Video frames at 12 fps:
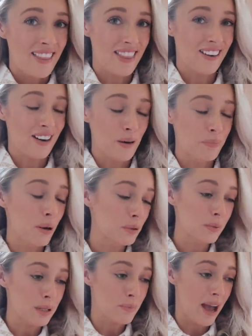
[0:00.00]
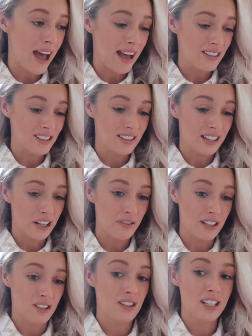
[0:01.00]
There are probably pairs that have
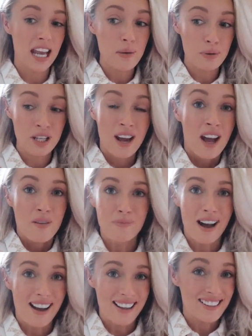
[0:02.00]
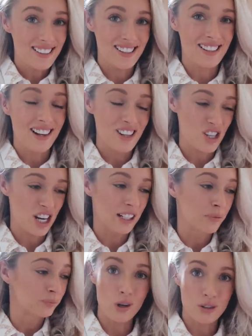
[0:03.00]
escaped my
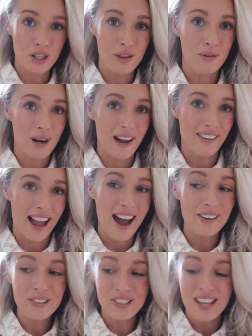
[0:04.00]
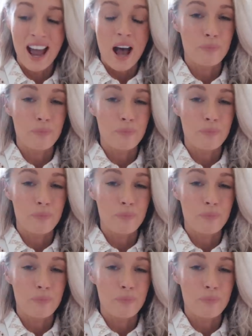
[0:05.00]
searching dotted throughout the house,